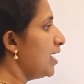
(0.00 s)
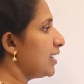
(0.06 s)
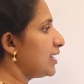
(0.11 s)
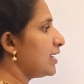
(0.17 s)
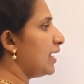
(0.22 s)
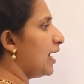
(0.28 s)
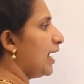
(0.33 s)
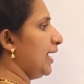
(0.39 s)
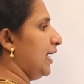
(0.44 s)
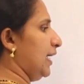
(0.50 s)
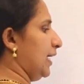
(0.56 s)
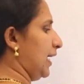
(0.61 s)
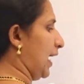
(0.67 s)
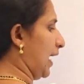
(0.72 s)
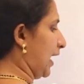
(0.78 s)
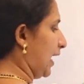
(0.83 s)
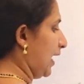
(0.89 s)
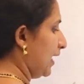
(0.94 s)
chi
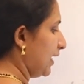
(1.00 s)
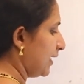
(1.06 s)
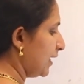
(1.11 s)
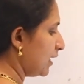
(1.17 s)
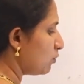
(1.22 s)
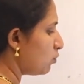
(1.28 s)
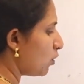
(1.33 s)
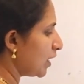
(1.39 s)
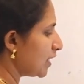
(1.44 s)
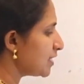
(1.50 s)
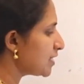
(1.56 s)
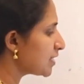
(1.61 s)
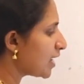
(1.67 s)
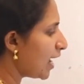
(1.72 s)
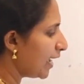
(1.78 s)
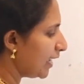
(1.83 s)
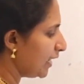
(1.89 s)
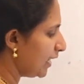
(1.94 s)
A, here what is
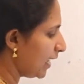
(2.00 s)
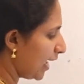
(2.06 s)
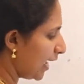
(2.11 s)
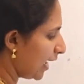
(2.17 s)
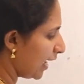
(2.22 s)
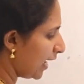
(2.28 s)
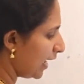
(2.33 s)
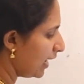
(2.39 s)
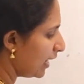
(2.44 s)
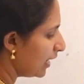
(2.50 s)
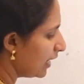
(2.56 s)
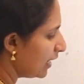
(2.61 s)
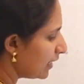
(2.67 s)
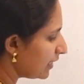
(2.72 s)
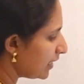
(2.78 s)
chi A?